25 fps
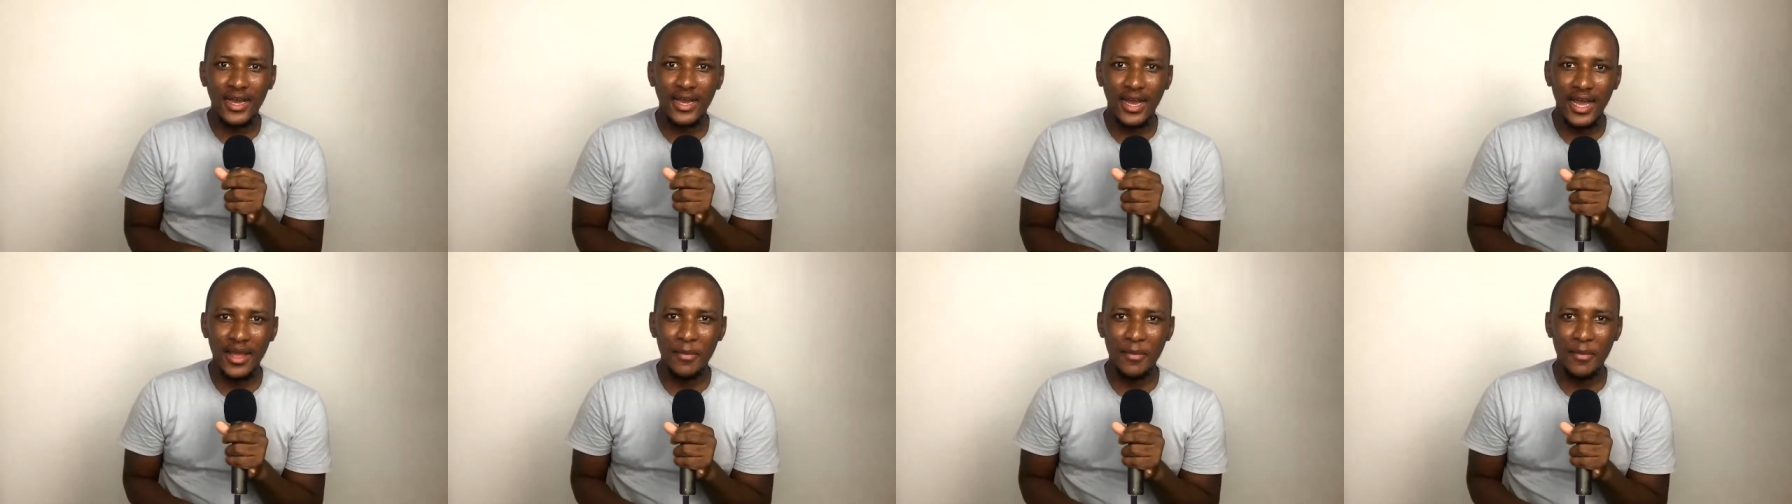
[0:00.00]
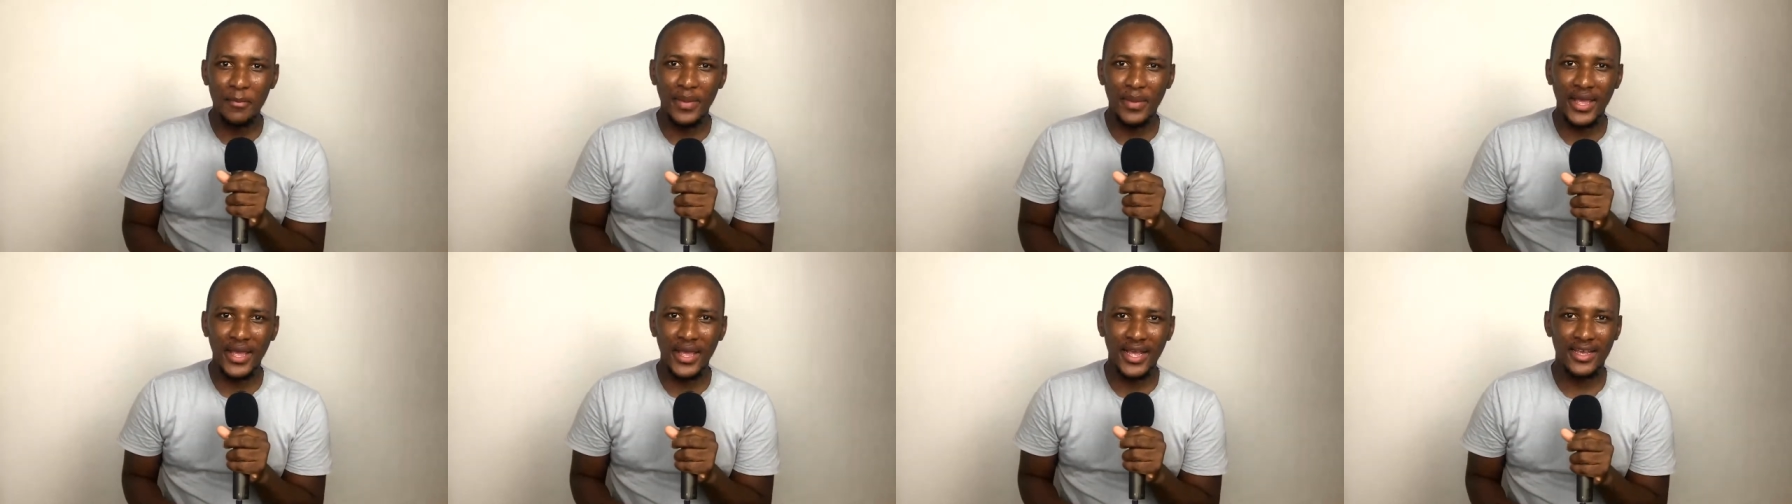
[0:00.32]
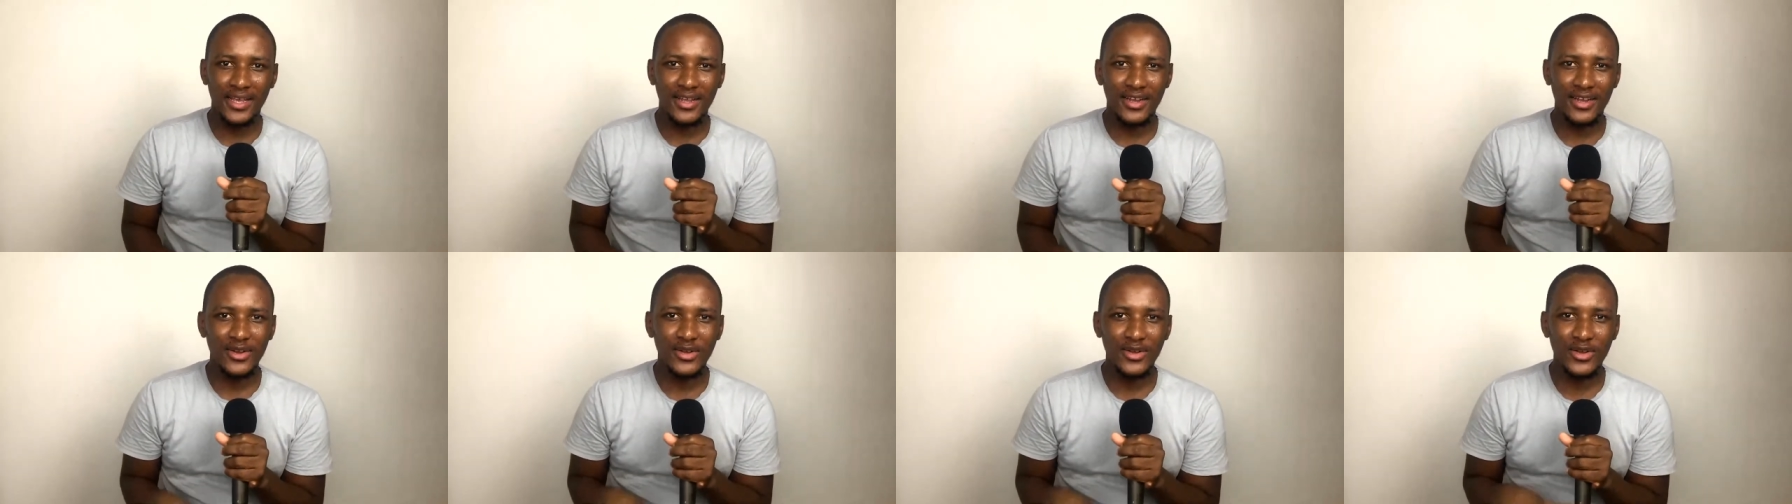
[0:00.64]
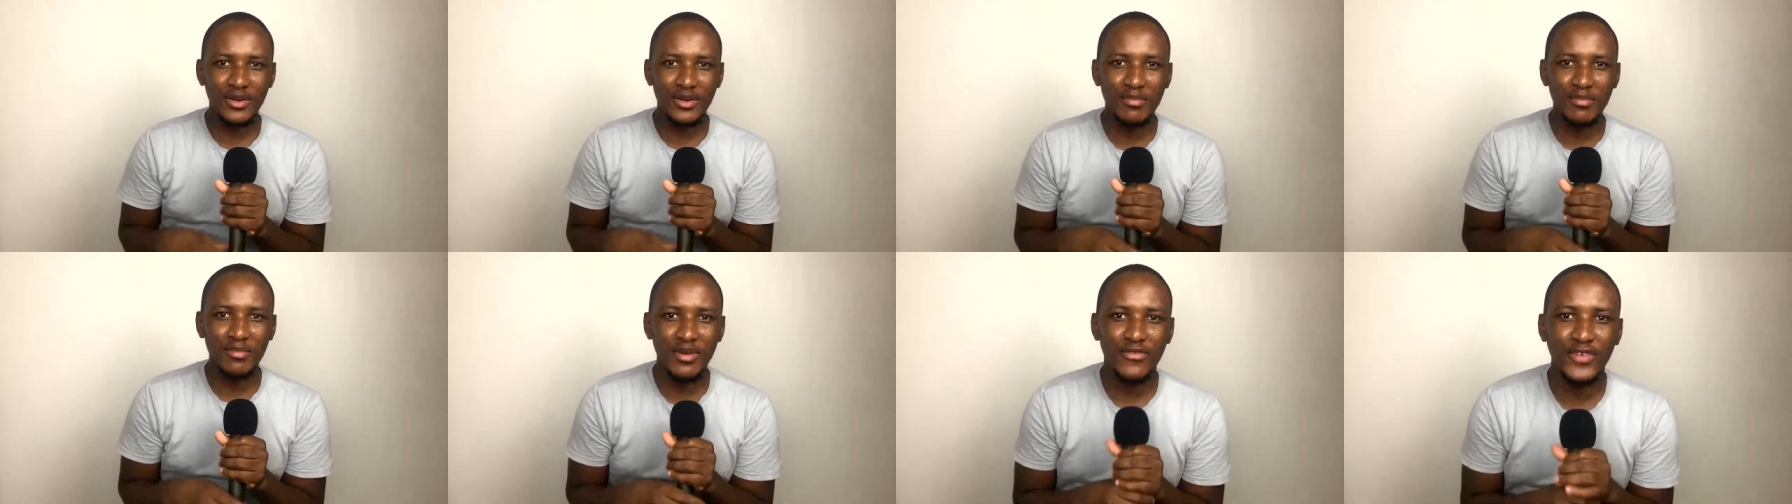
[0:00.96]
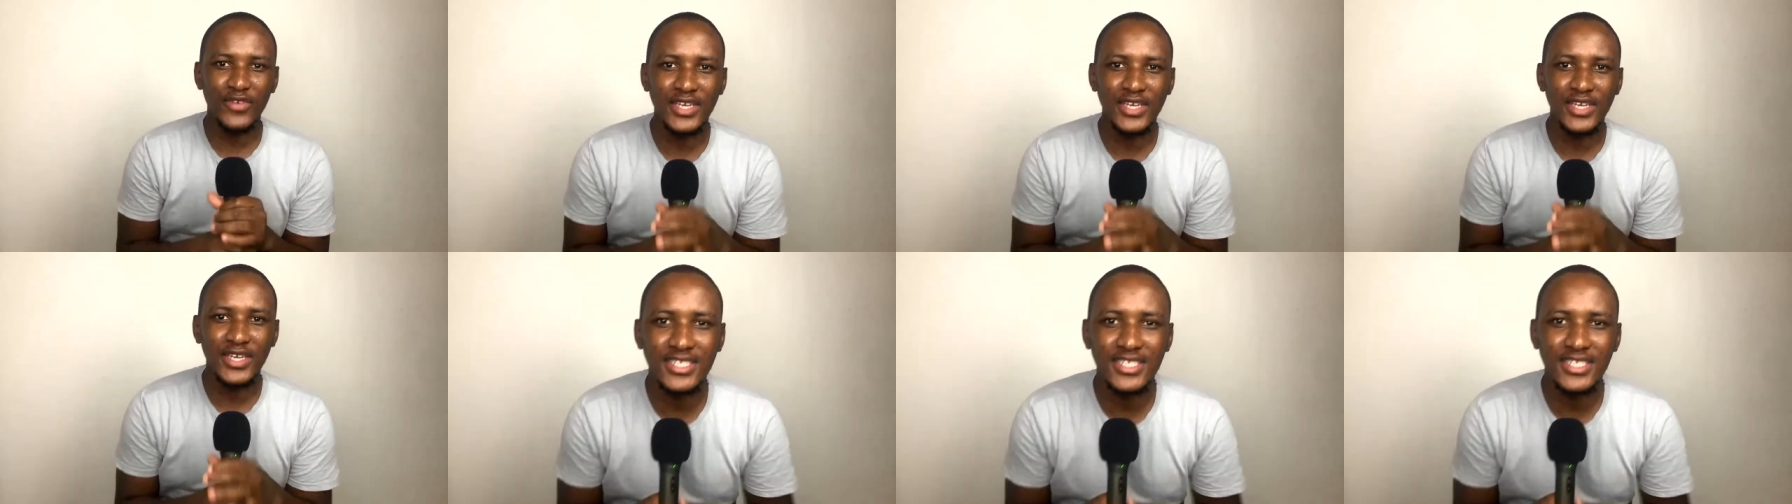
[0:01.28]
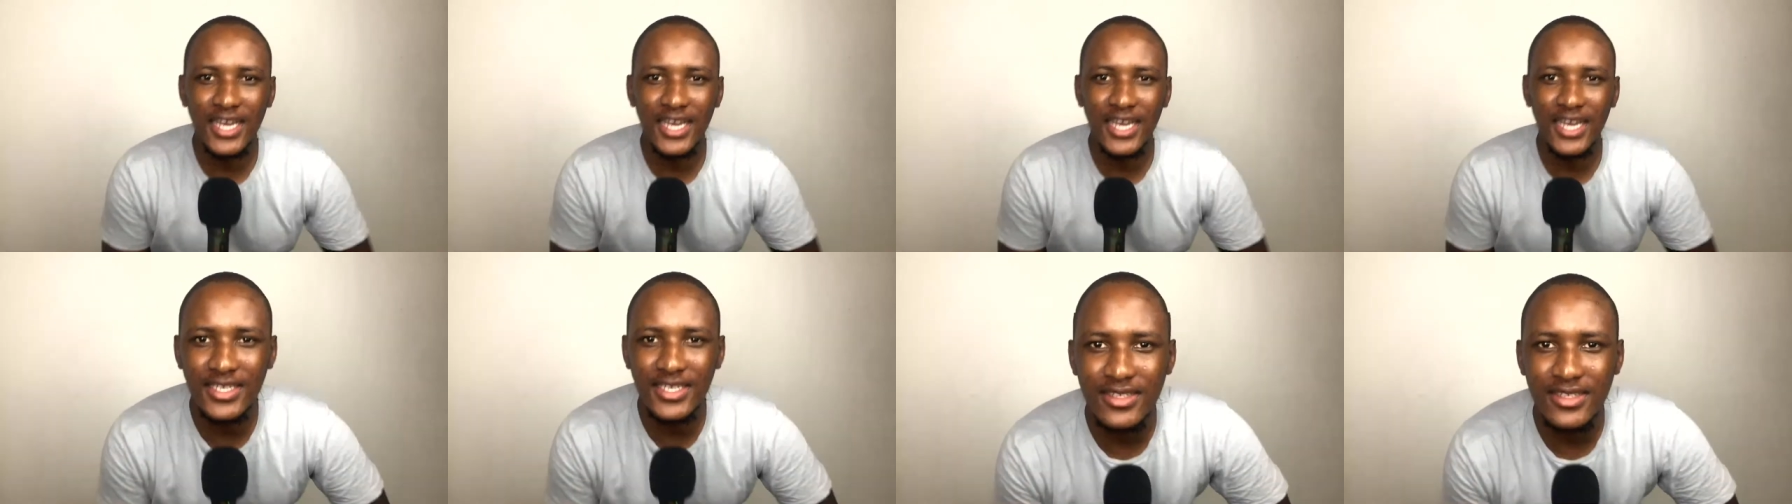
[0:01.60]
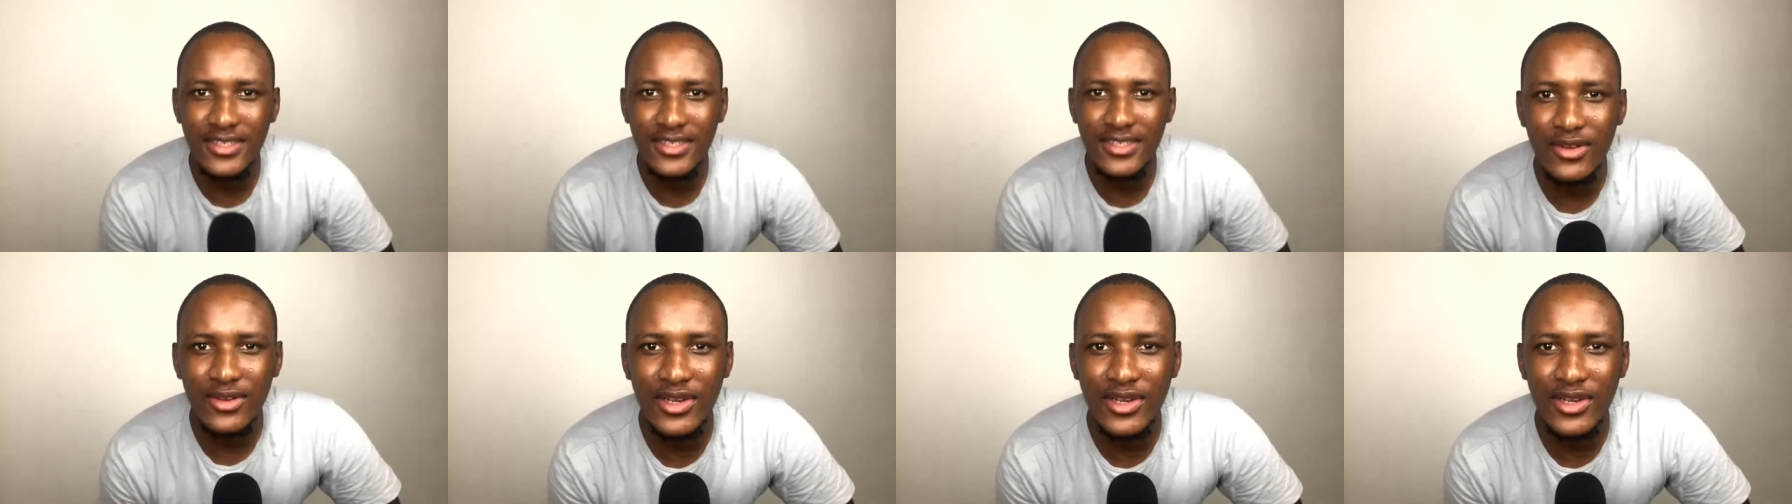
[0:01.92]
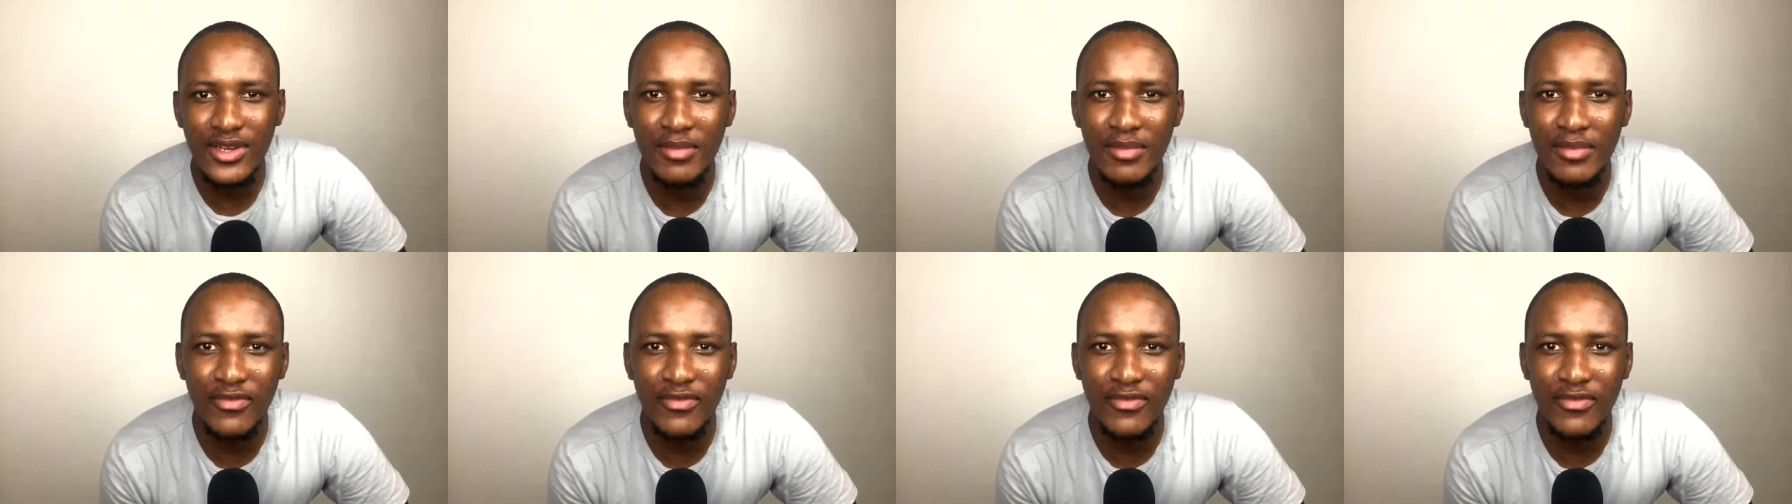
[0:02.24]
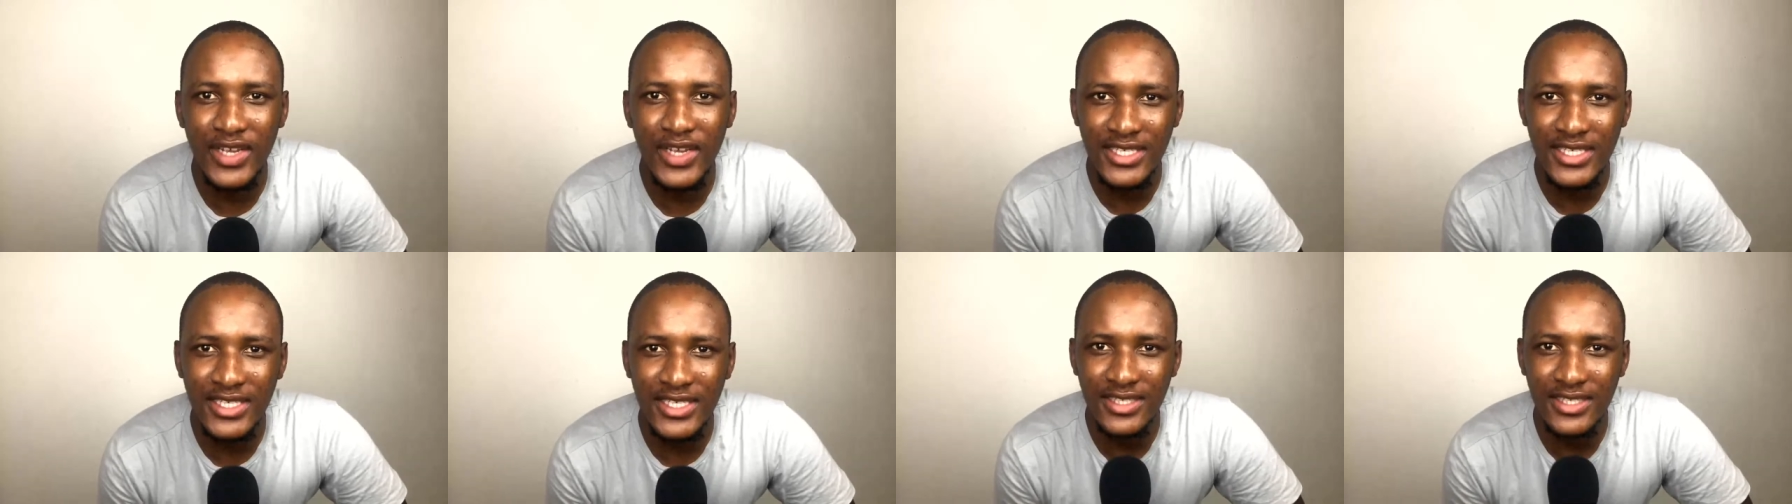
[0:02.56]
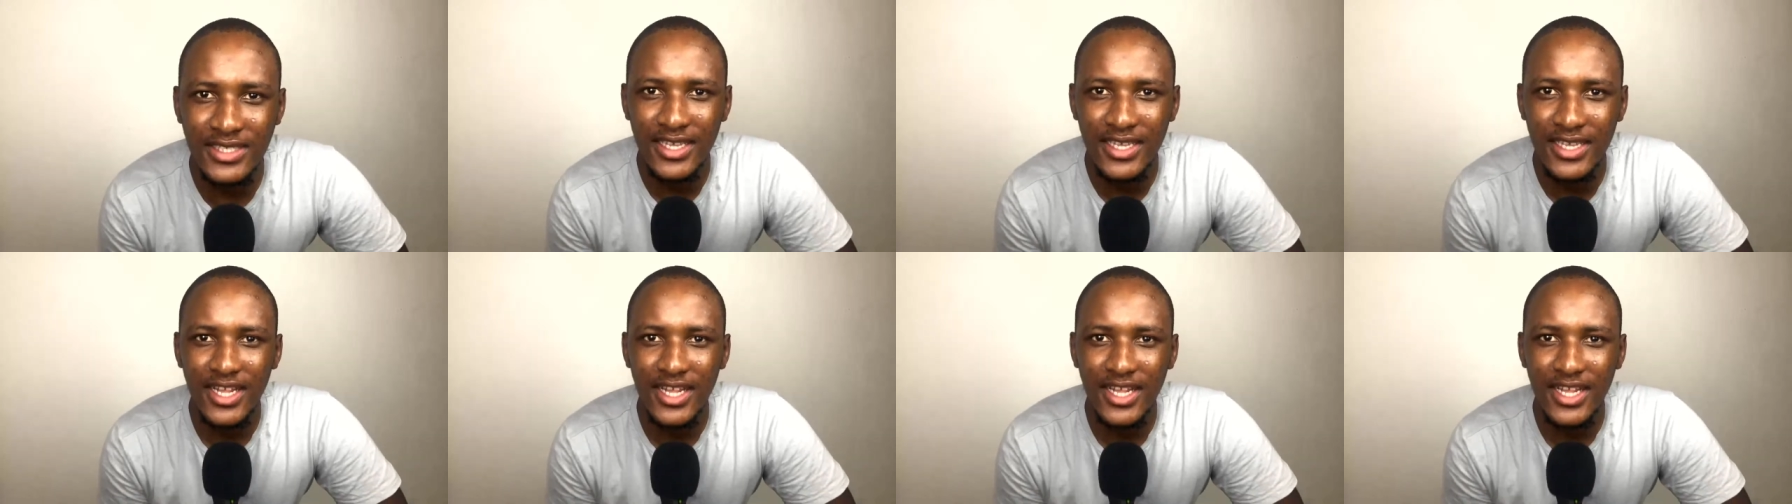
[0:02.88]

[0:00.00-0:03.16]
I am back. Look at my face, guys. Look at my face.